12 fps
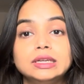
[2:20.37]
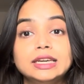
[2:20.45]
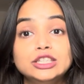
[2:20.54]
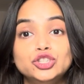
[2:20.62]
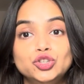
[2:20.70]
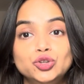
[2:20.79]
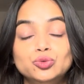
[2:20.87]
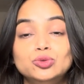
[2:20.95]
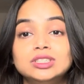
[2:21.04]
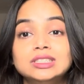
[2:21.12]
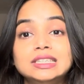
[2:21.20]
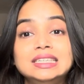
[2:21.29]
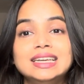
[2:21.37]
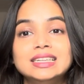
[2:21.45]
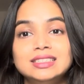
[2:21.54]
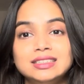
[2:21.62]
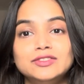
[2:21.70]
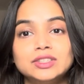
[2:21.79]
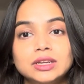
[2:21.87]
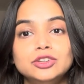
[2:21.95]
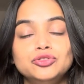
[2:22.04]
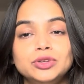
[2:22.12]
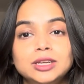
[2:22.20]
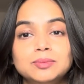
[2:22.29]
its use in intensive skin
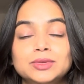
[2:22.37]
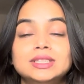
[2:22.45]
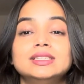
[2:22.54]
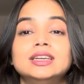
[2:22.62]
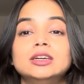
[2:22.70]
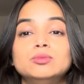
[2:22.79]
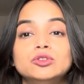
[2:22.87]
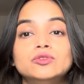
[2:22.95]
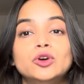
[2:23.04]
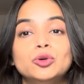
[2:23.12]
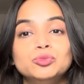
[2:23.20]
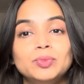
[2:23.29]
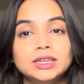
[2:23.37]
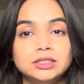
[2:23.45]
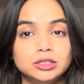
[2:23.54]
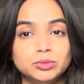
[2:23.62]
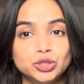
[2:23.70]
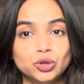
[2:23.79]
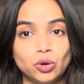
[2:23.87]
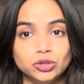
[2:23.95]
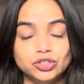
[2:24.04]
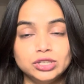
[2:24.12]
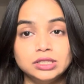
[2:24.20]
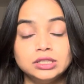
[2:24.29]
treatments that are performed by
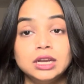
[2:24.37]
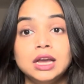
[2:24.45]
dermatologists,